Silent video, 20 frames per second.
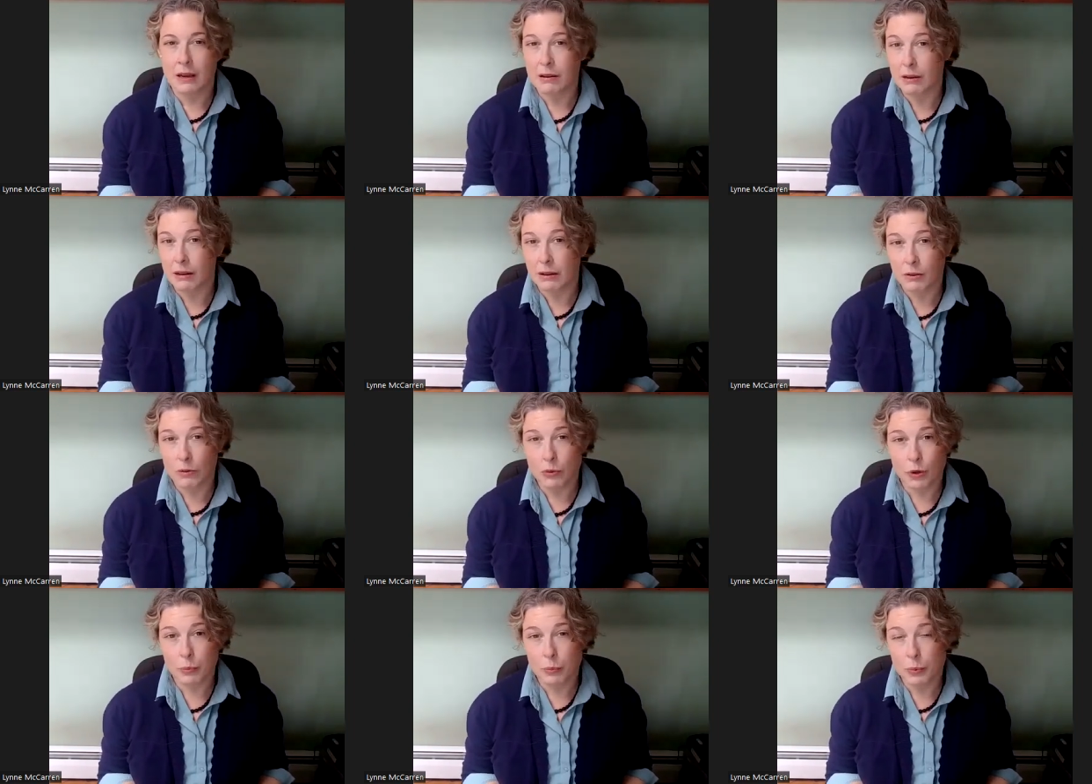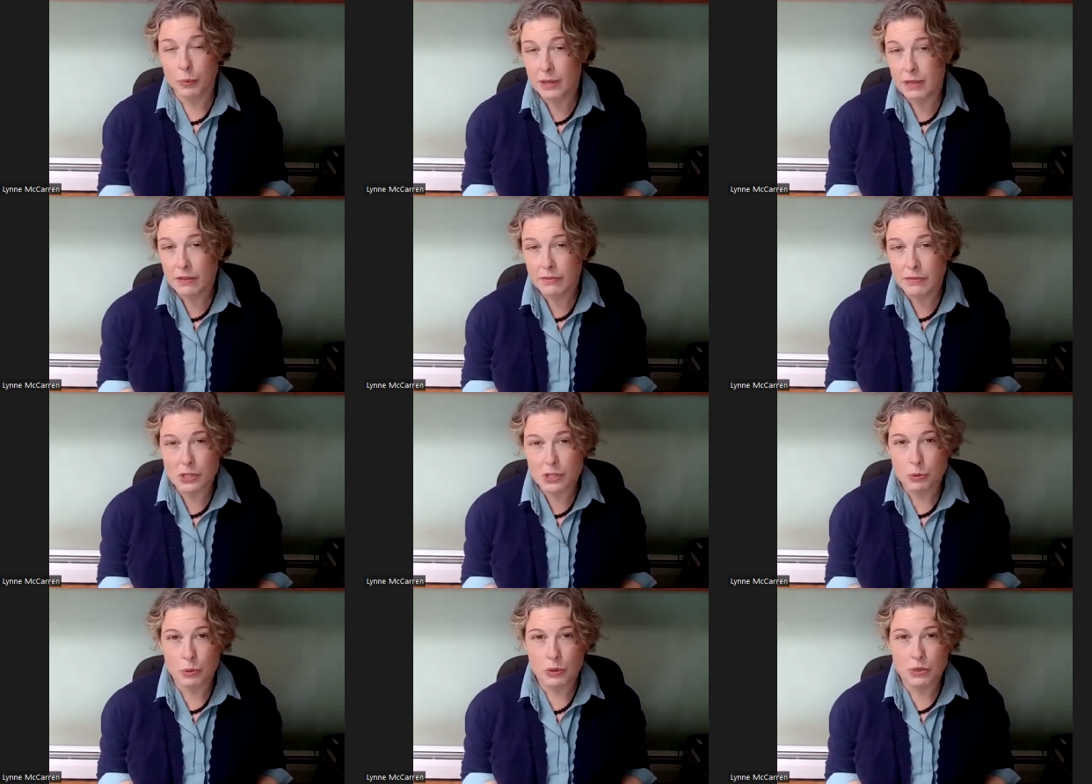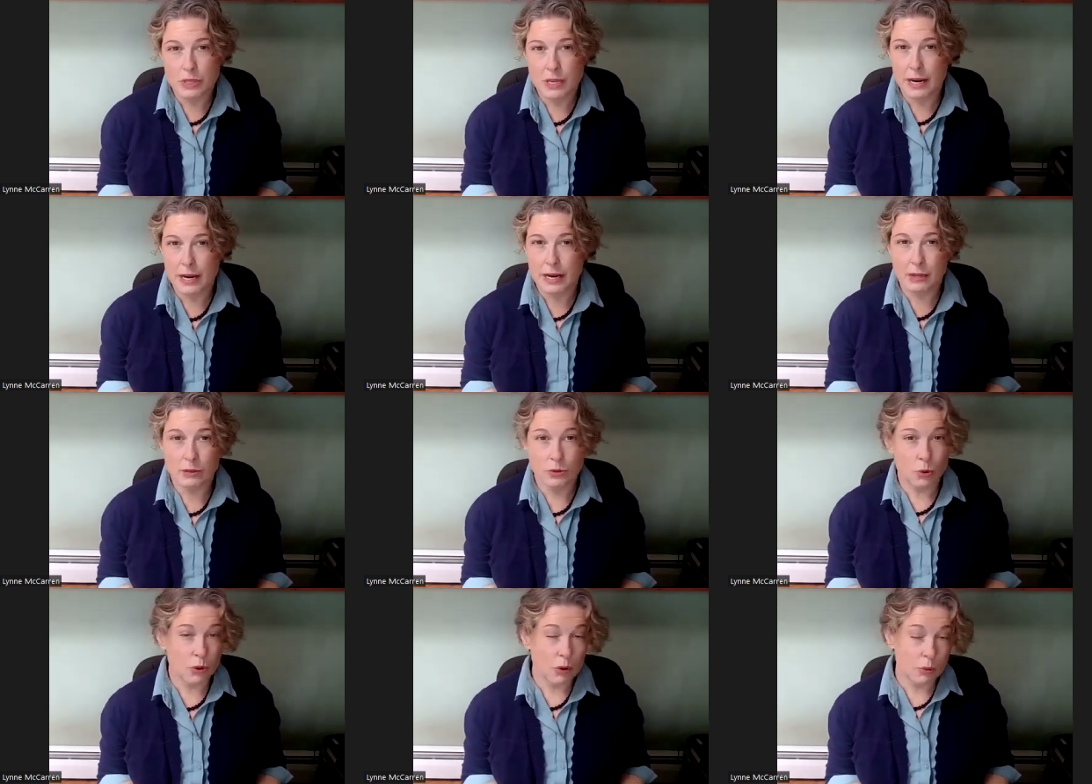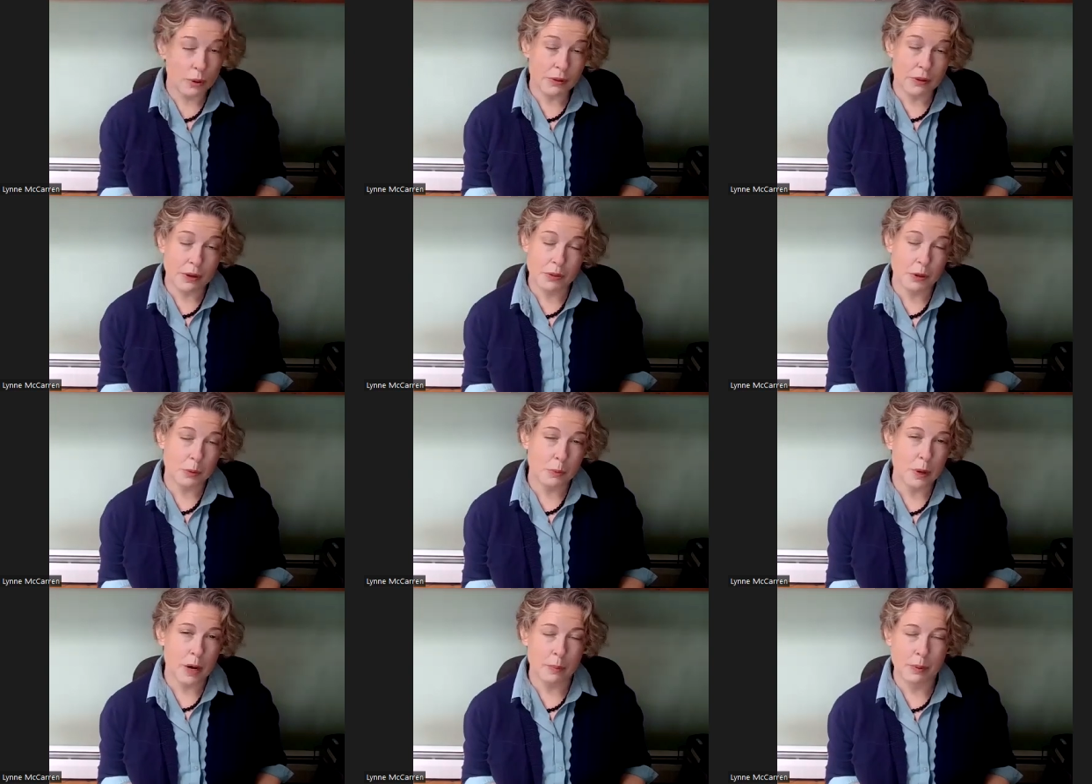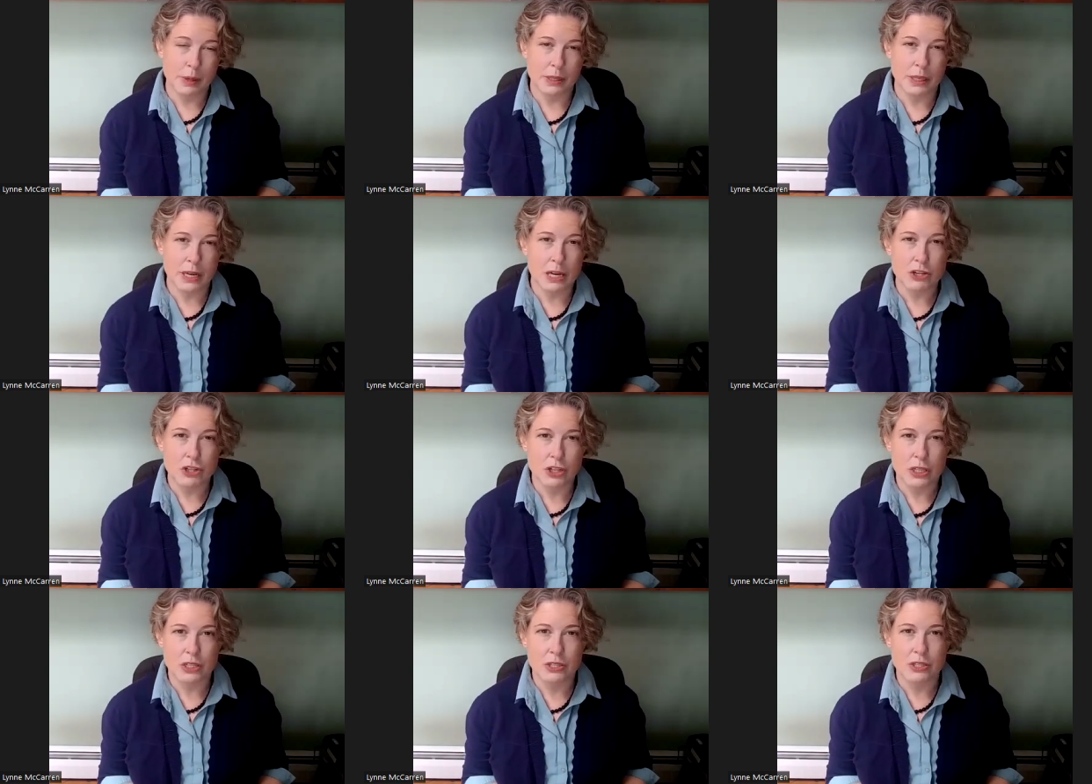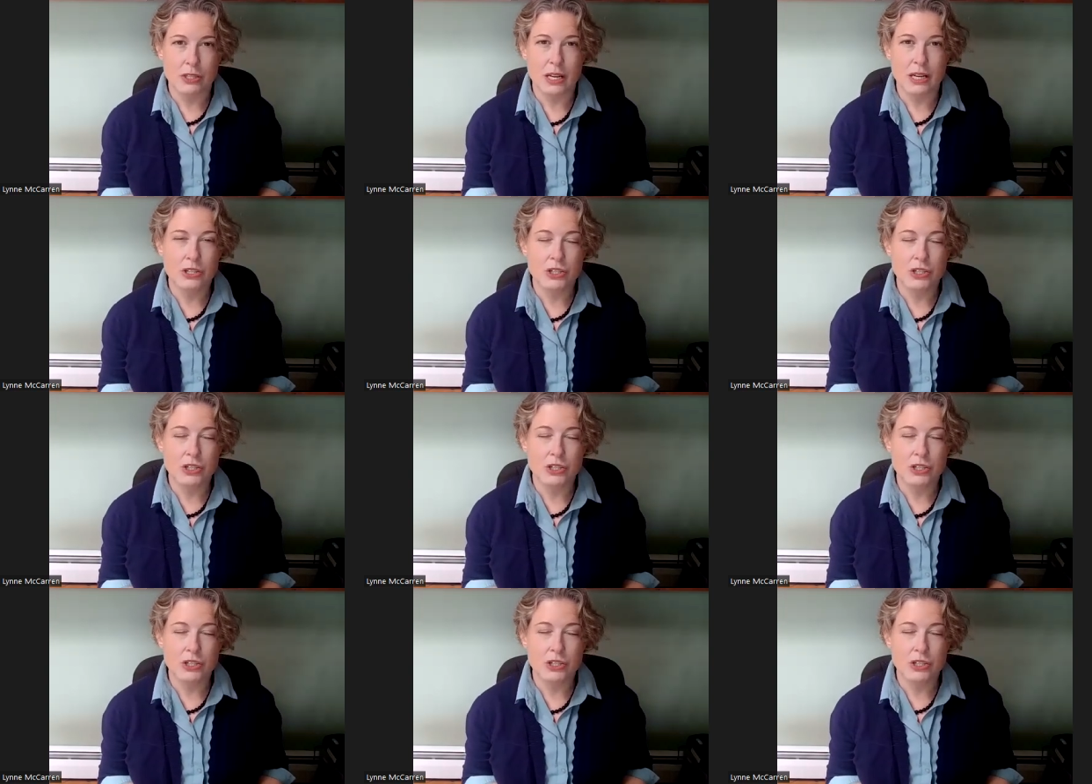in group and individual settings or with other populations.